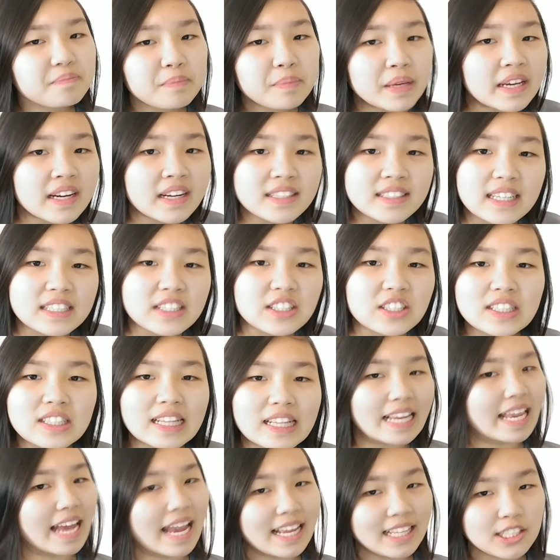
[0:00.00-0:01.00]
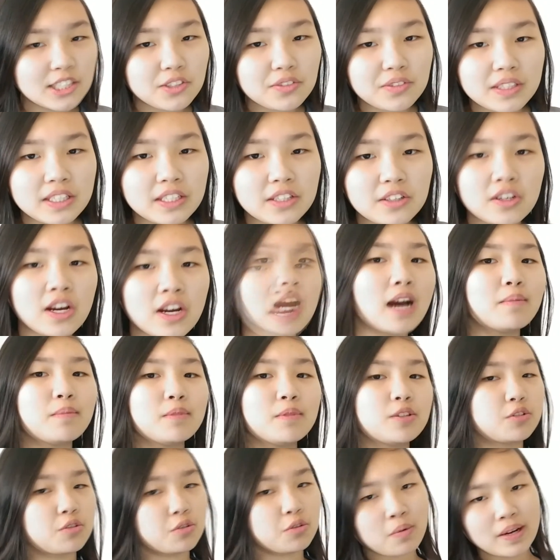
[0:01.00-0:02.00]
because I just like answering your
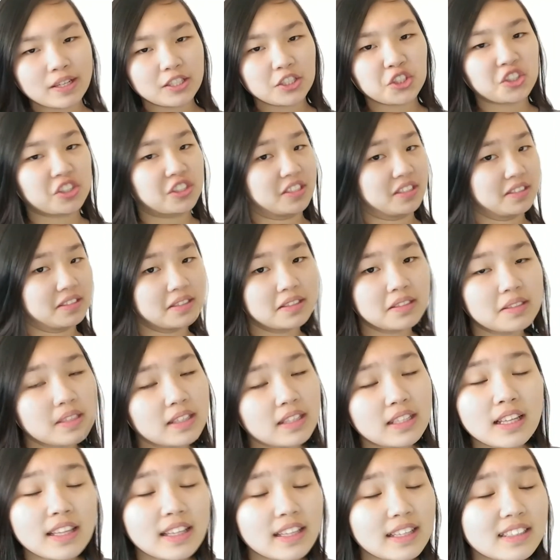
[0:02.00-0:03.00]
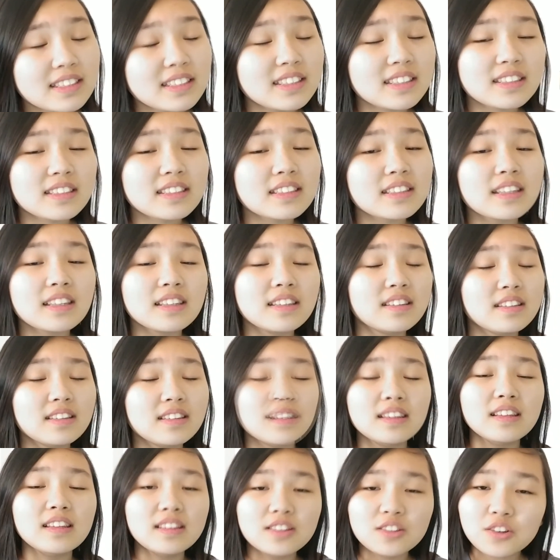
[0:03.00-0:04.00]
comments or questions. It's
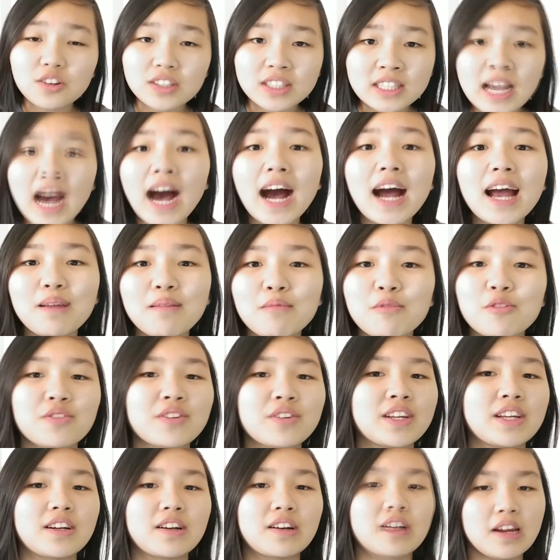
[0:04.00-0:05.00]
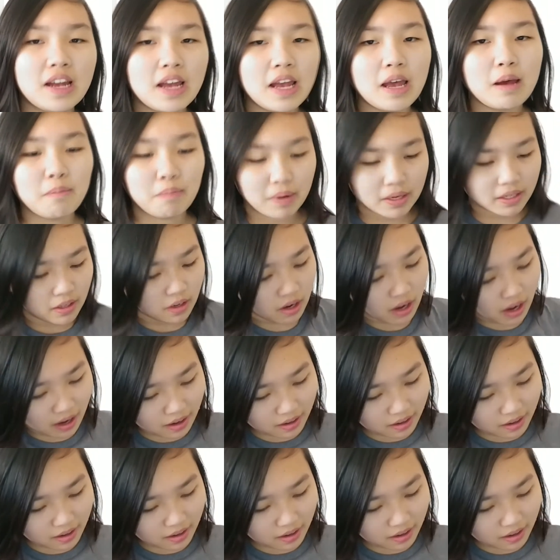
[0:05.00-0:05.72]
a good time over here. But